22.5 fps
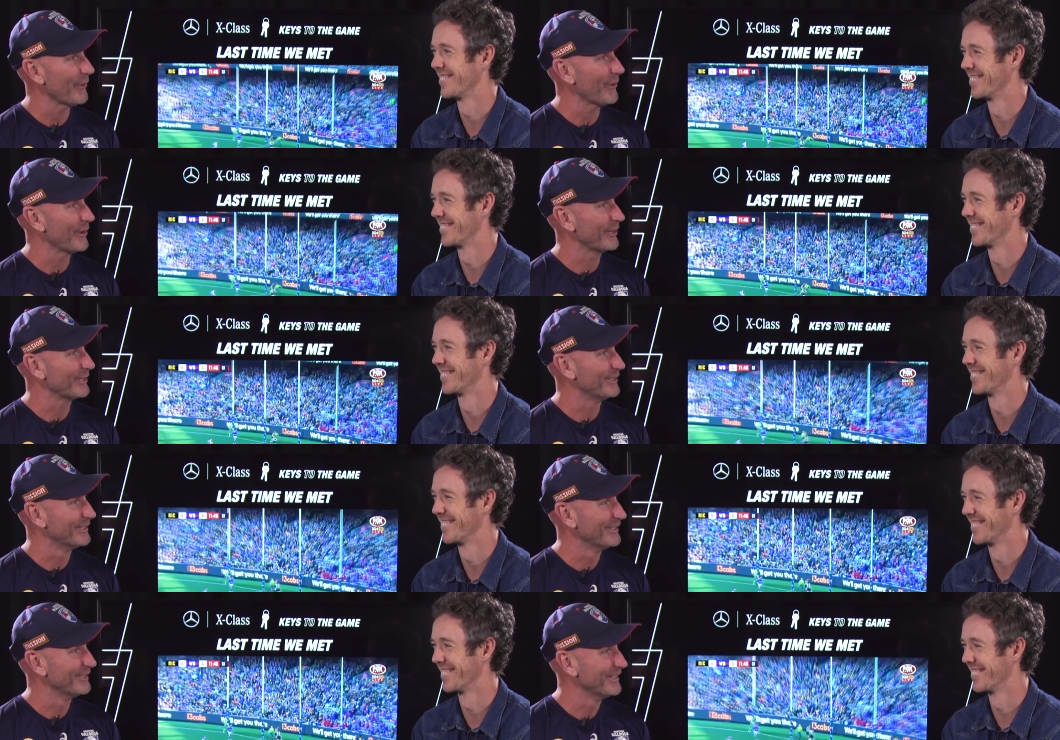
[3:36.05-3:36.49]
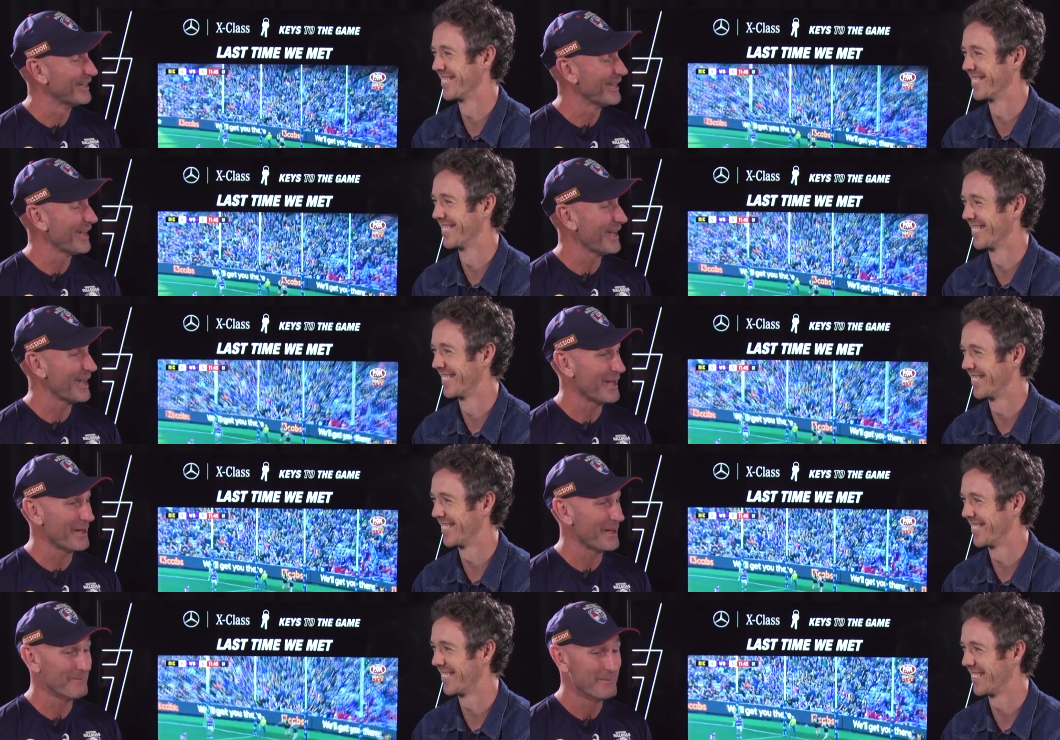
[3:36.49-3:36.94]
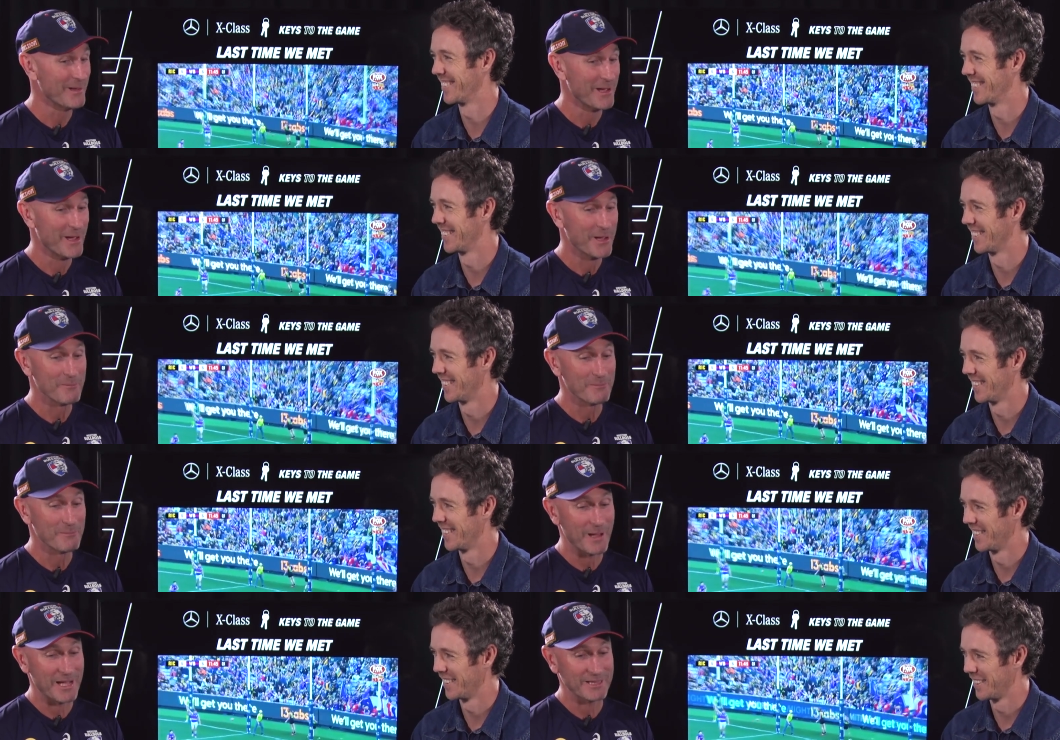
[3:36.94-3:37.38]
Speaker 1: line. um,
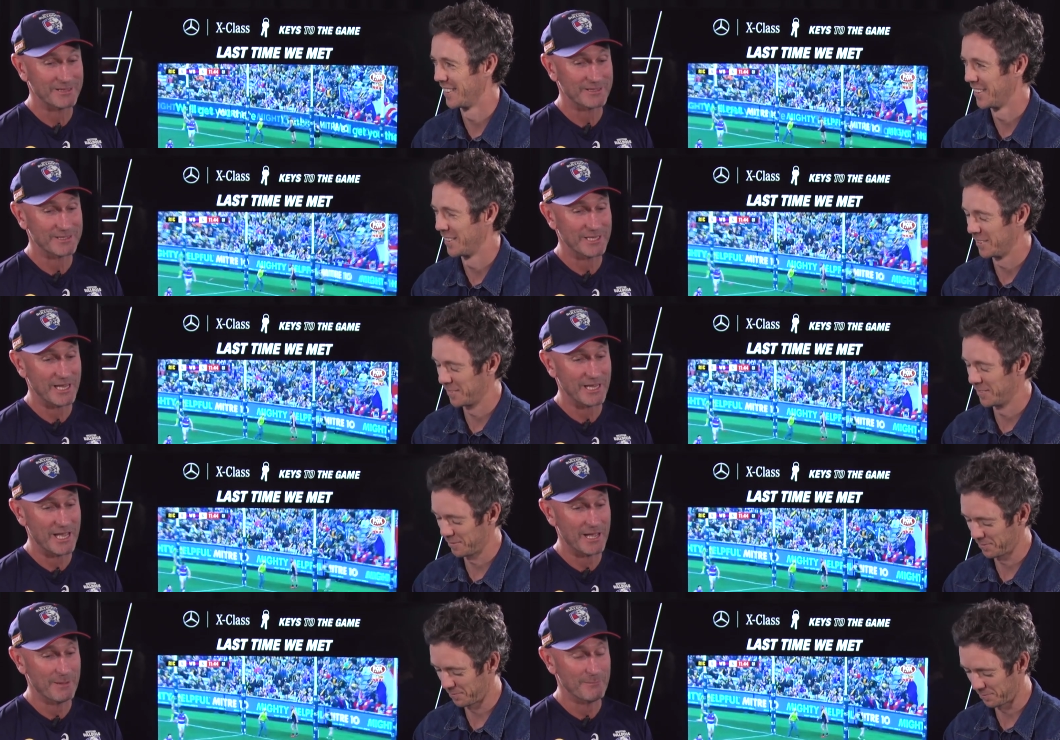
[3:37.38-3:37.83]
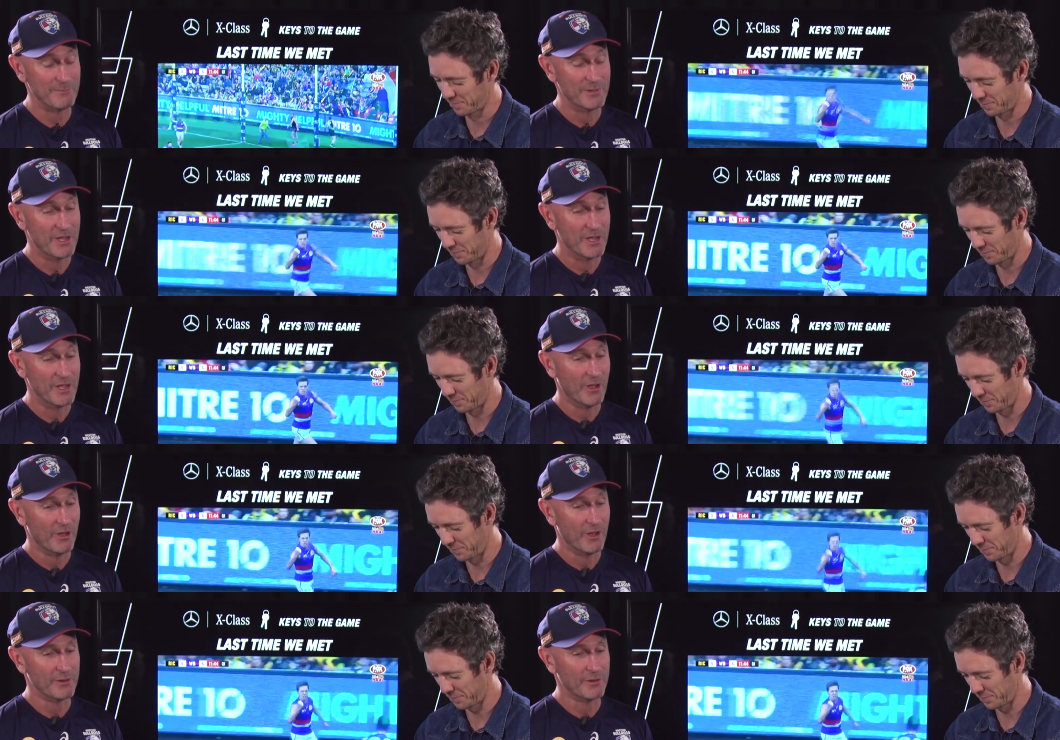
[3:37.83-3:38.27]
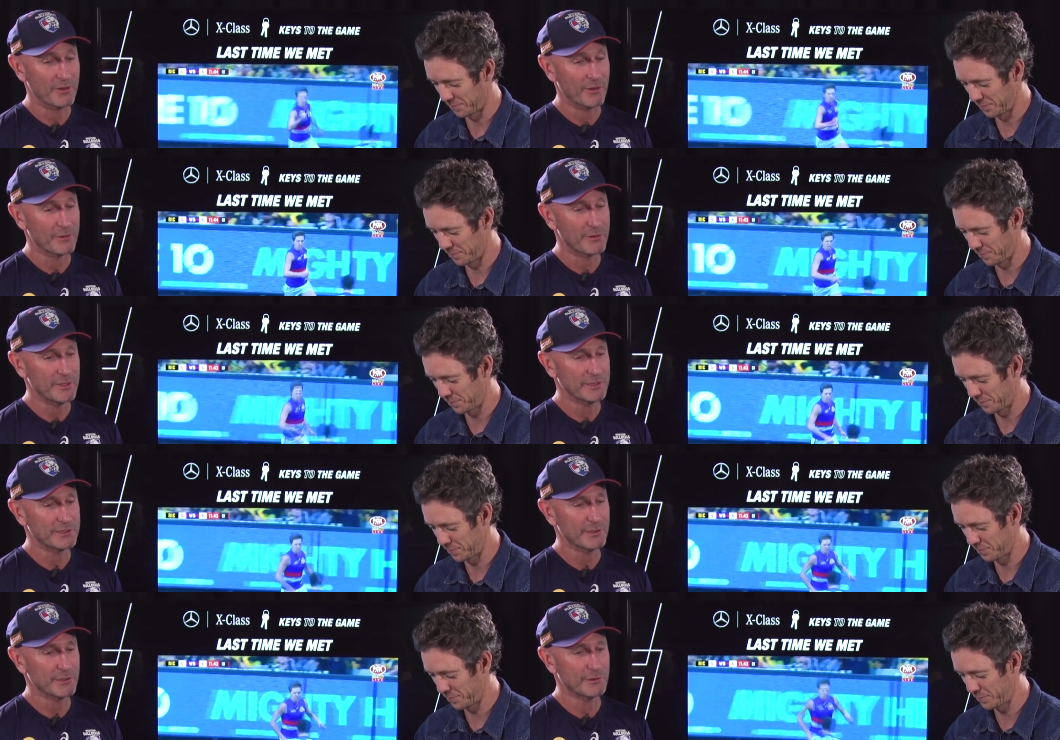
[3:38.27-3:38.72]
but um, I, I,
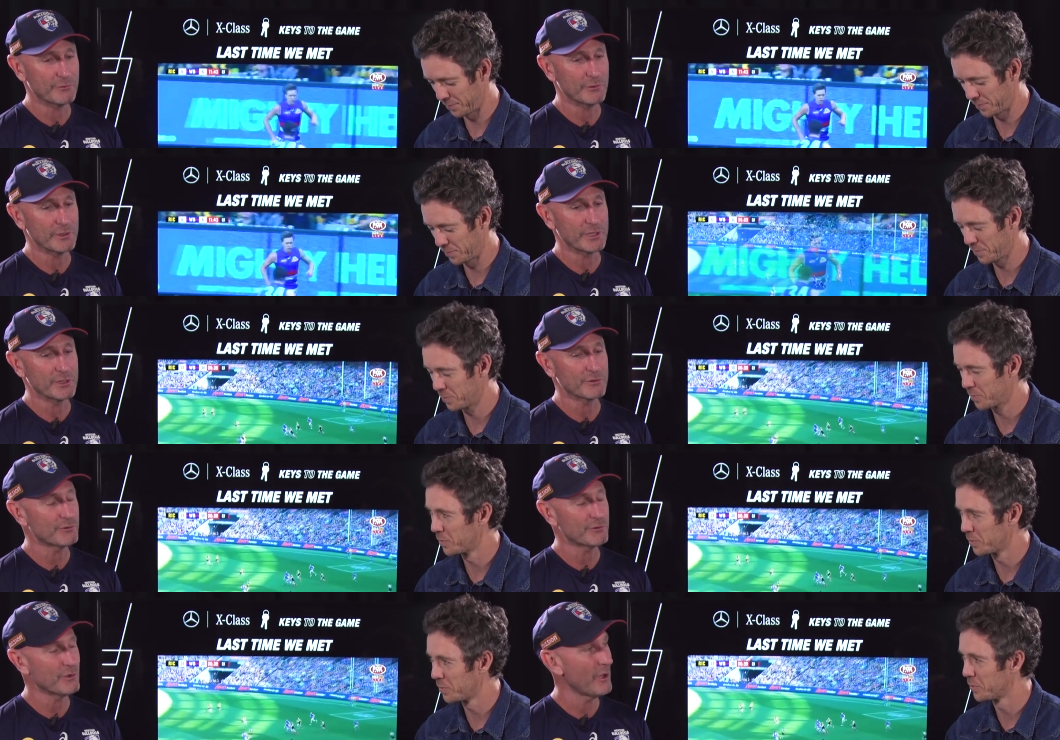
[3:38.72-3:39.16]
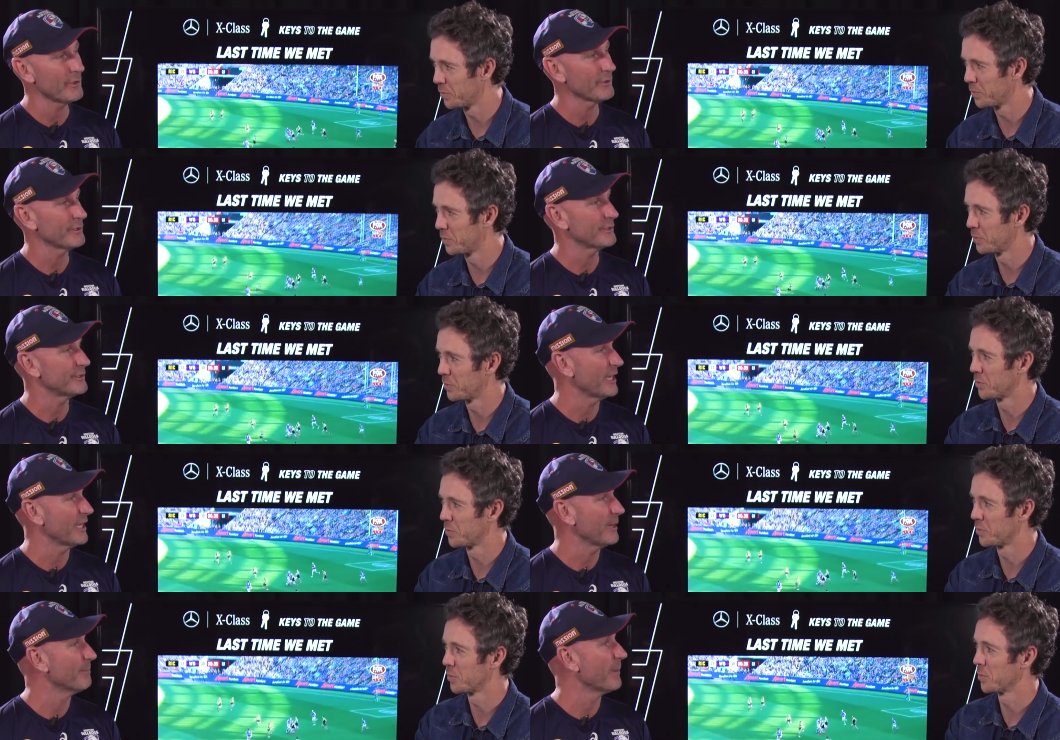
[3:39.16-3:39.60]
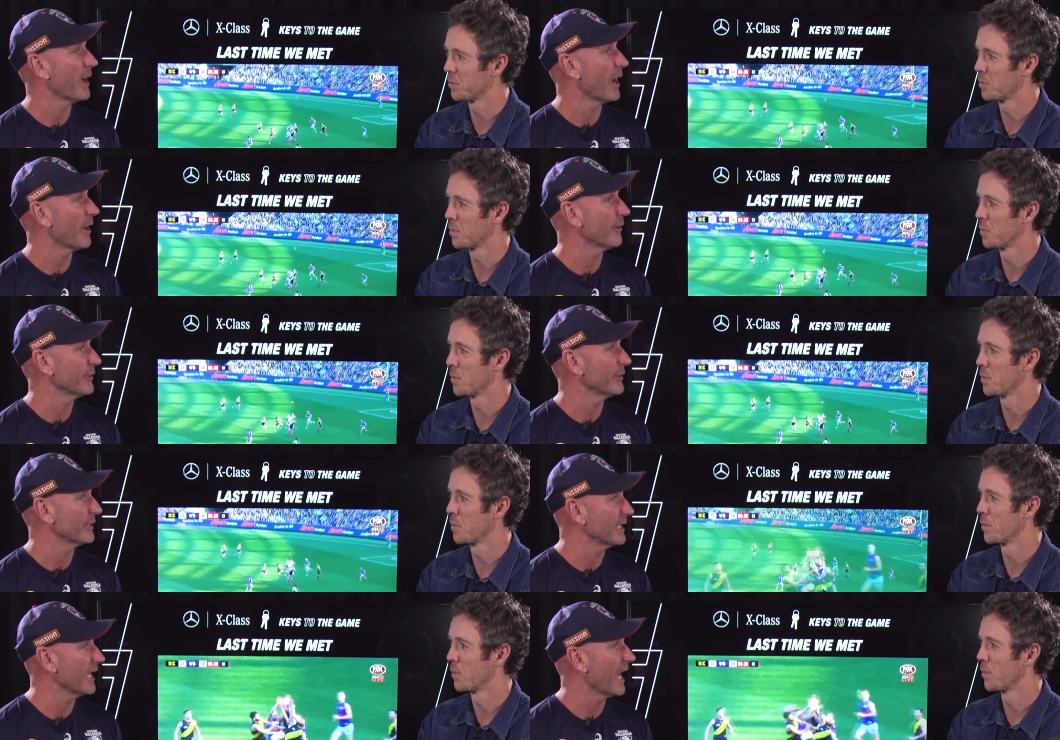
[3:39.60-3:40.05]
think that if we control the tempo
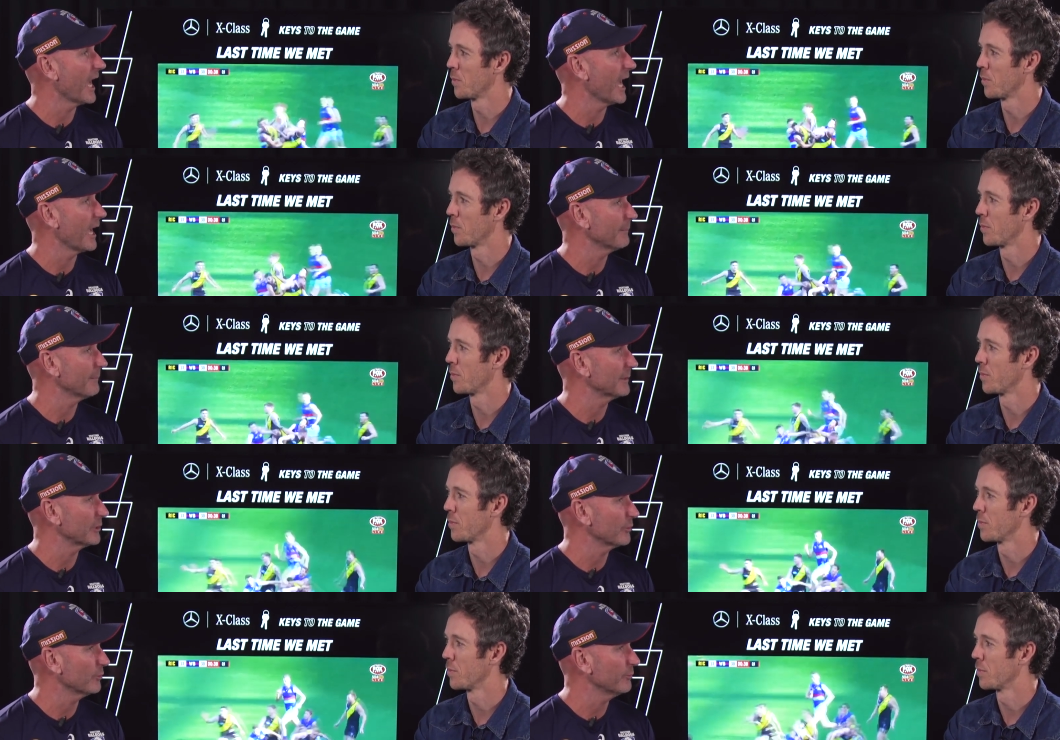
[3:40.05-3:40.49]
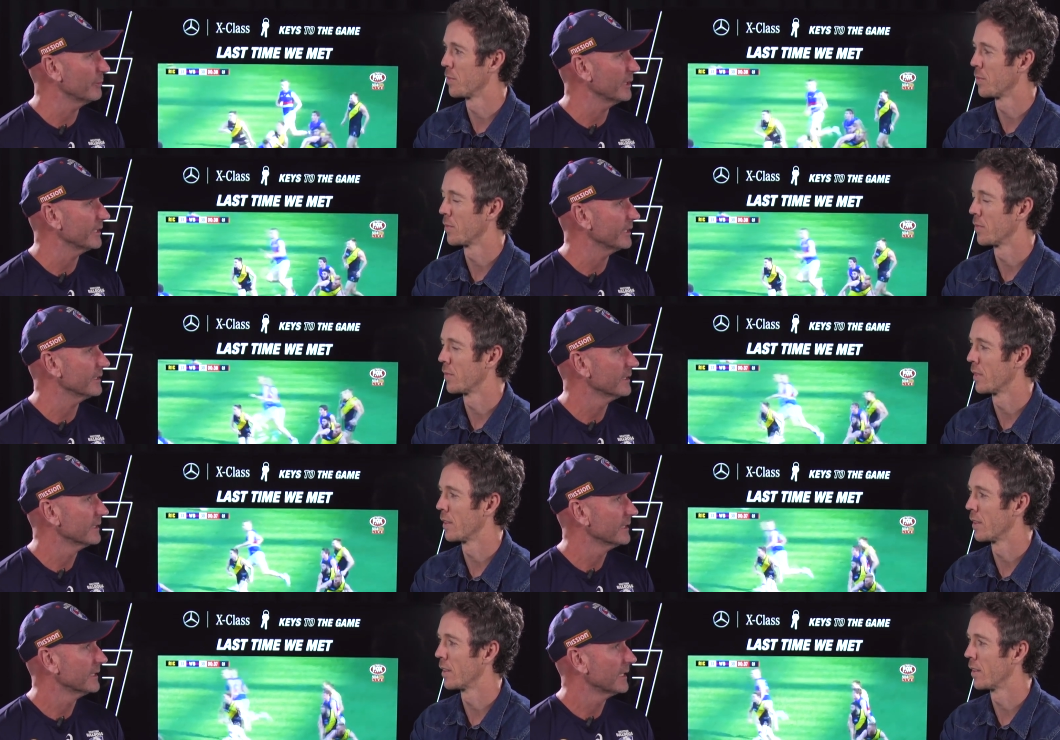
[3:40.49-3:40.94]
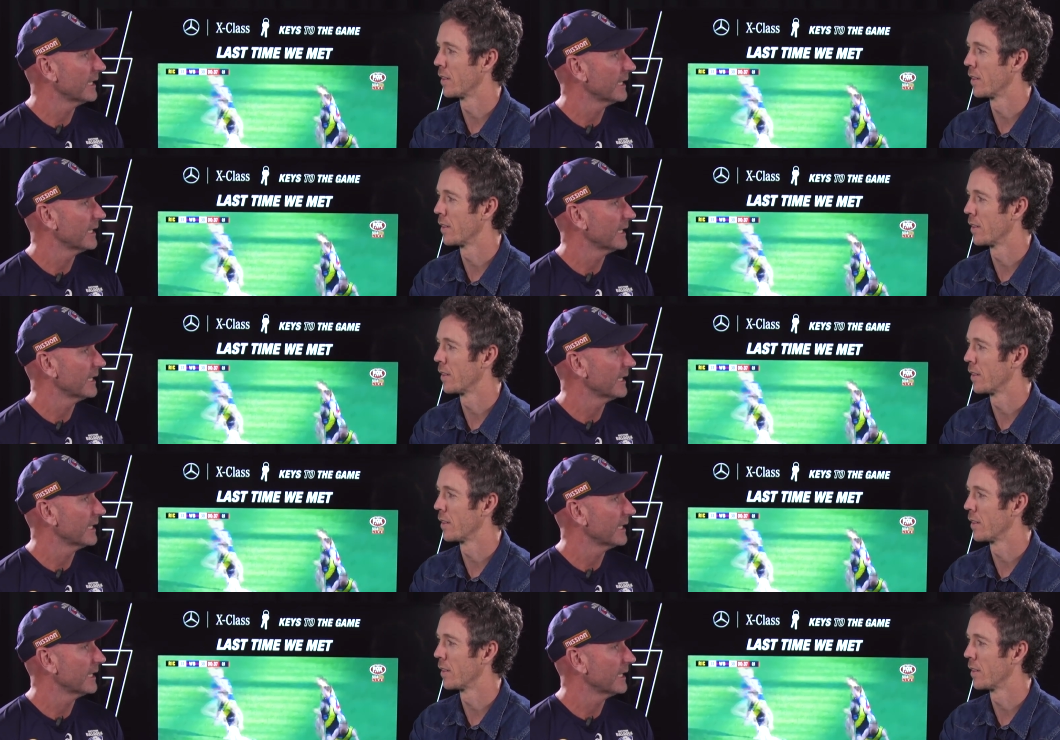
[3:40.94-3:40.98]
of the game a little bit,